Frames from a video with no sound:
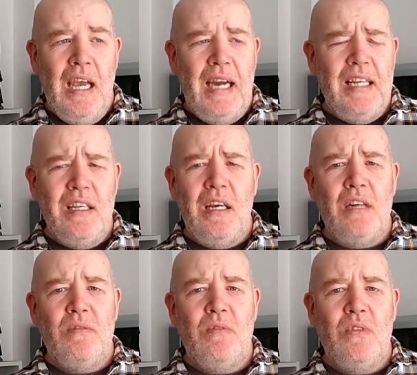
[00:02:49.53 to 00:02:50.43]
And
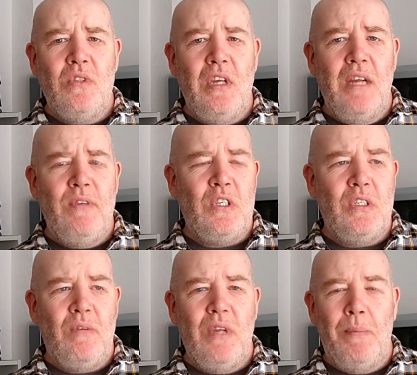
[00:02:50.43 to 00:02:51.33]
I don't know if it's
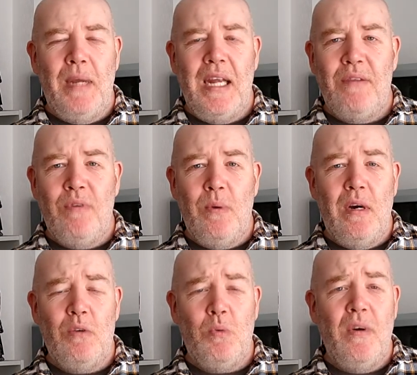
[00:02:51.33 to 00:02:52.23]
because I've not played it for a
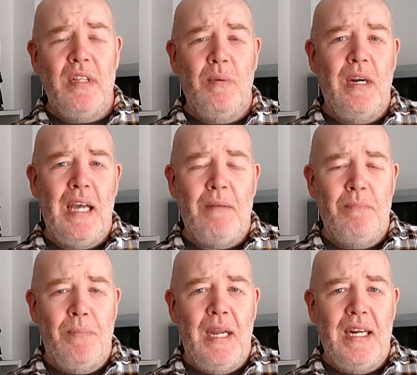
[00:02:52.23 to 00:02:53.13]
while. I was worried that when I
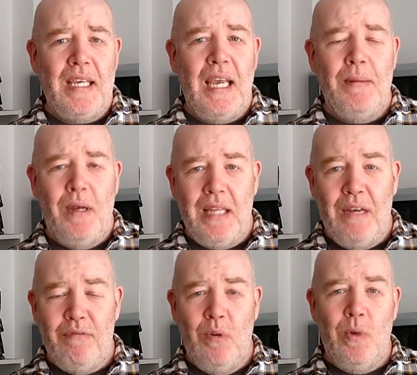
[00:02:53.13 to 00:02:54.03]
haven't played a game like
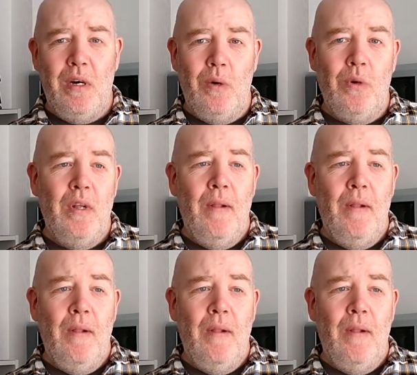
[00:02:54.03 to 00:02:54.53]
that for a while,